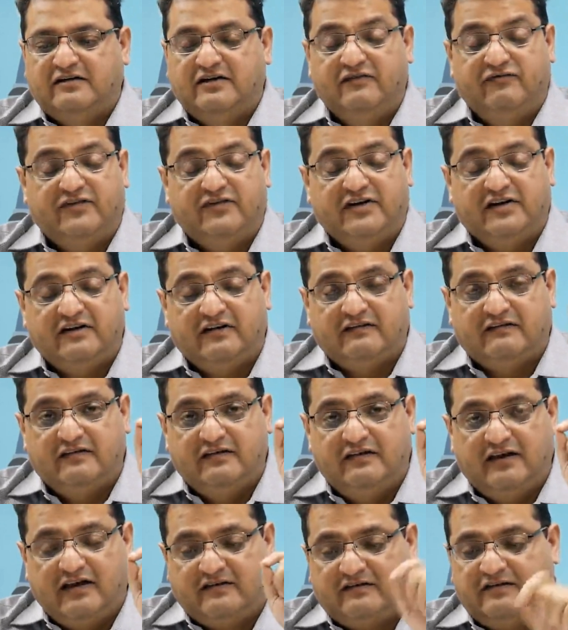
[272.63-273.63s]
it has
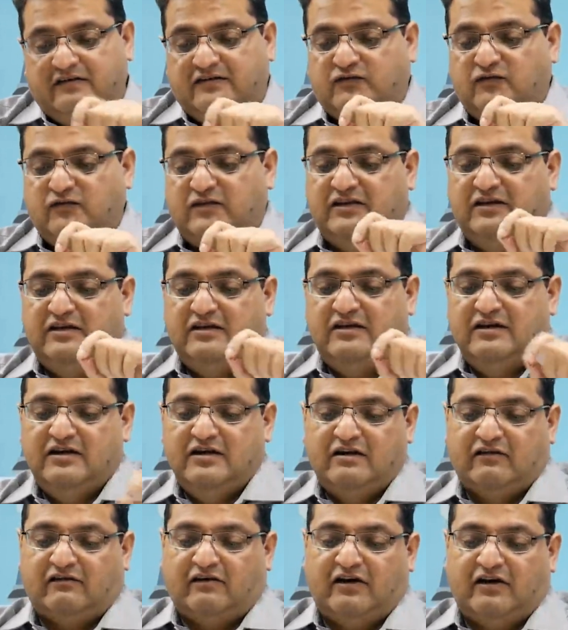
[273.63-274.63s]
nexus with the
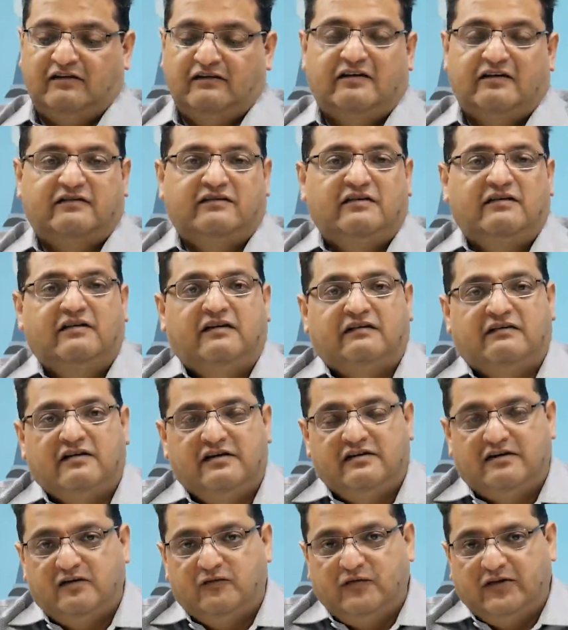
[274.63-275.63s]
transaction
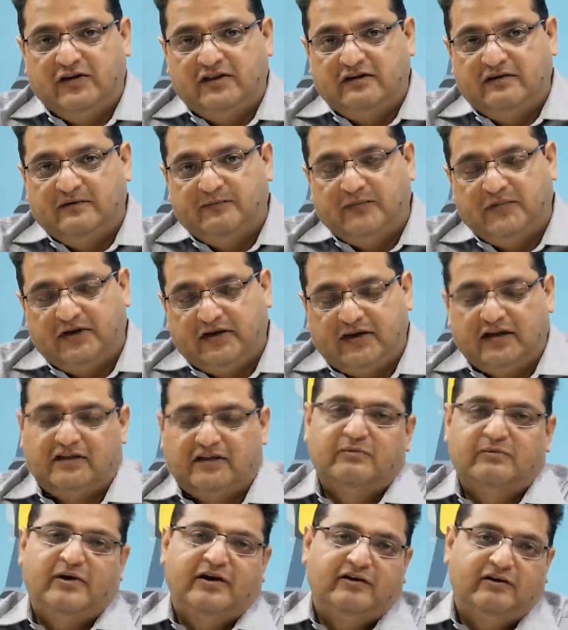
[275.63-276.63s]
resulted with
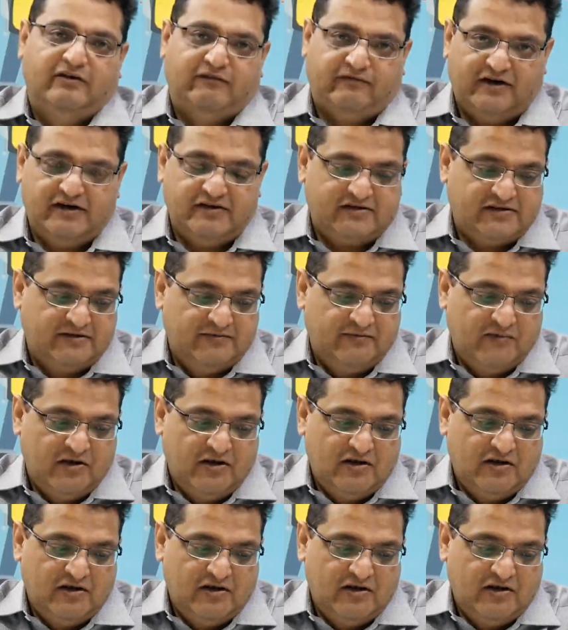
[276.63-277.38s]
death, my dear friends.